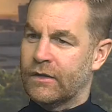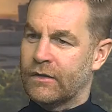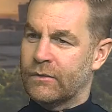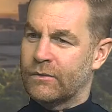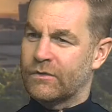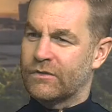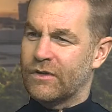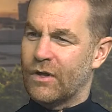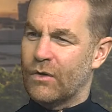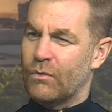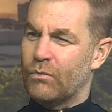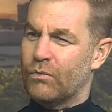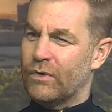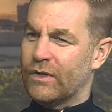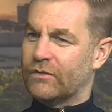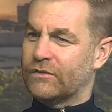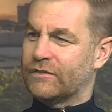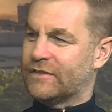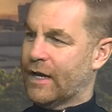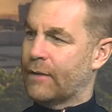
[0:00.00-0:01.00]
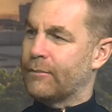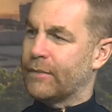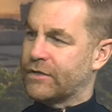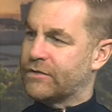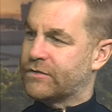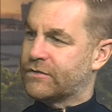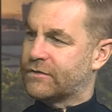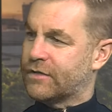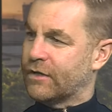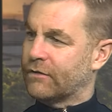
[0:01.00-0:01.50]
was no real
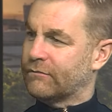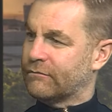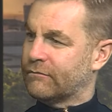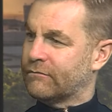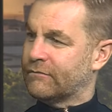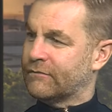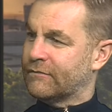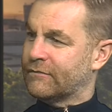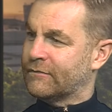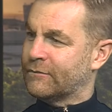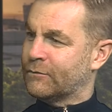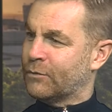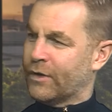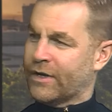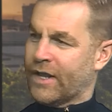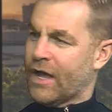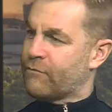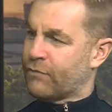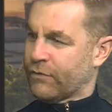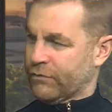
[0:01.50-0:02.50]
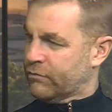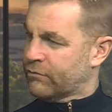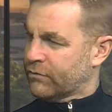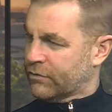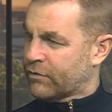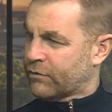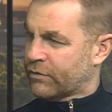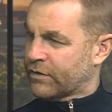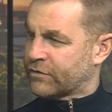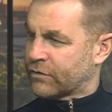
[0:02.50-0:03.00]
damage done, whatever
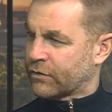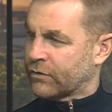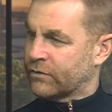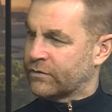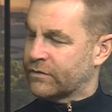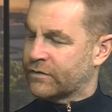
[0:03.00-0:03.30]
the result.